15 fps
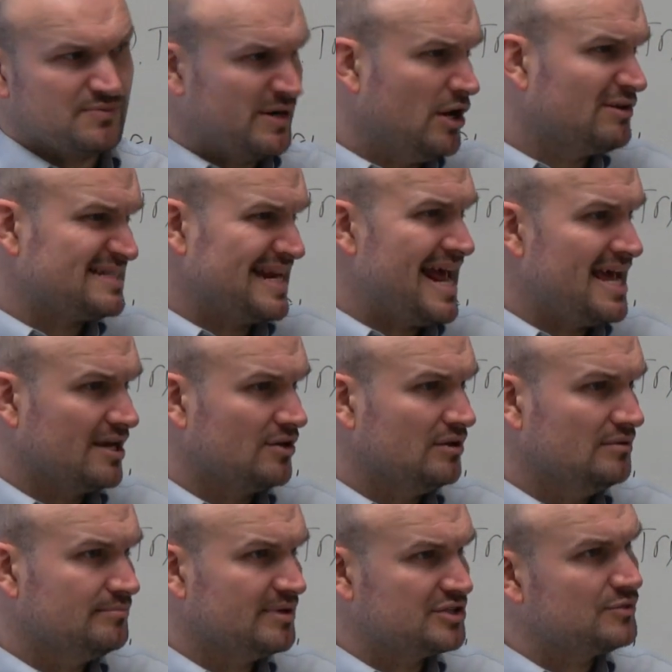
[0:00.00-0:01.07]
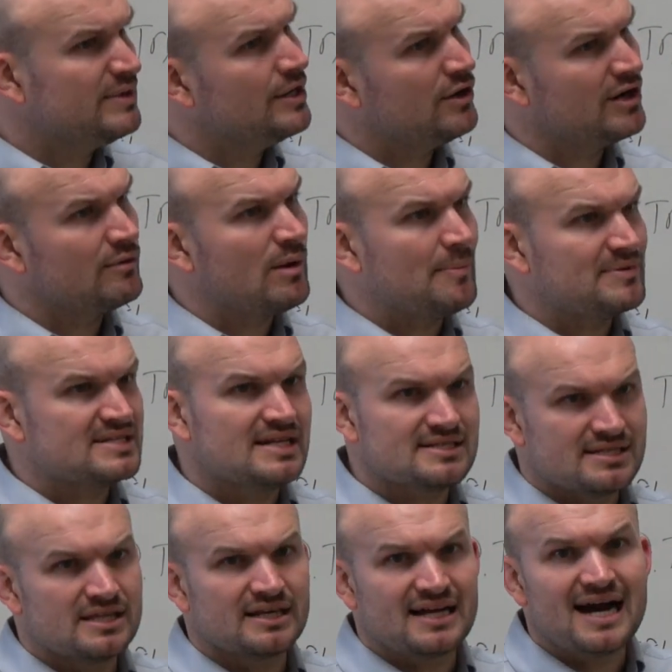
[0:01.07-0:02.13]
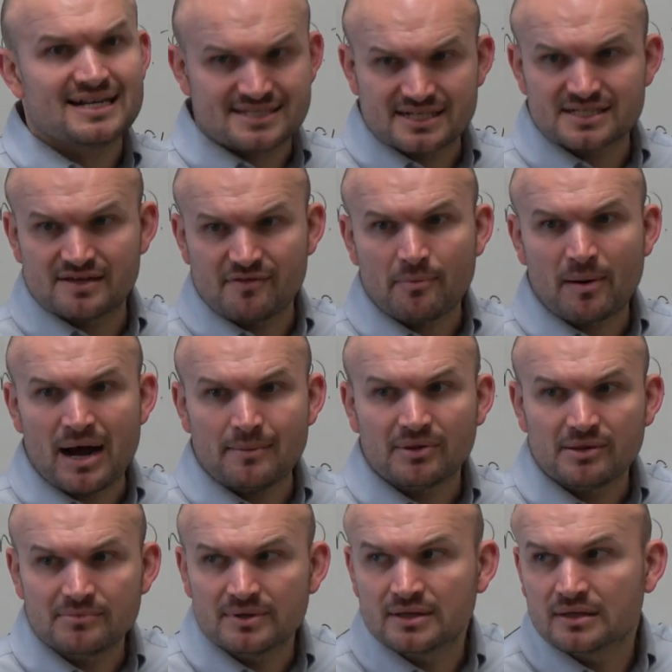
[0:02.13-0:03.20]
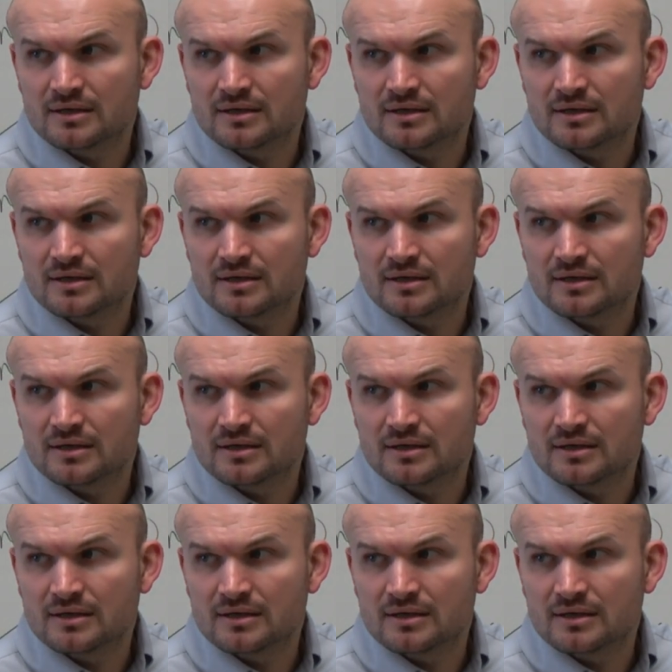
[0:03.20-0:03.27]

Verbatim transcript: We know it's an angle, but do we know what it represents in the context of the problem?